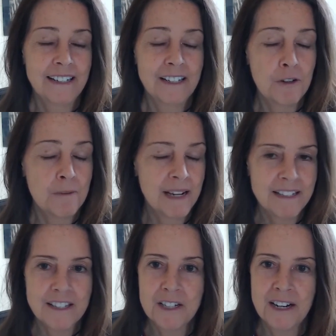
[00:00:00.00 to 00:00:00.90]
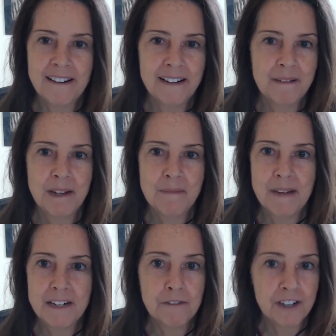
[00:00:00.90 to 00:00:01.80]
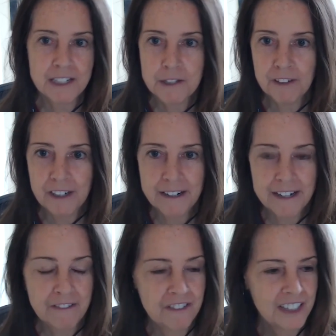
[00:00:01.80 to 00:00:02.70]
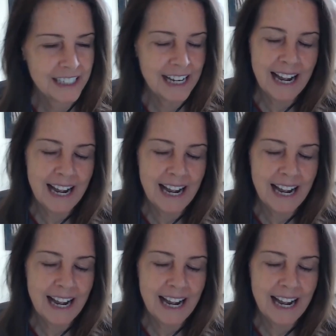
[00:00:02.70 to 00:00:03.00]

a tremendous time, made friends for life,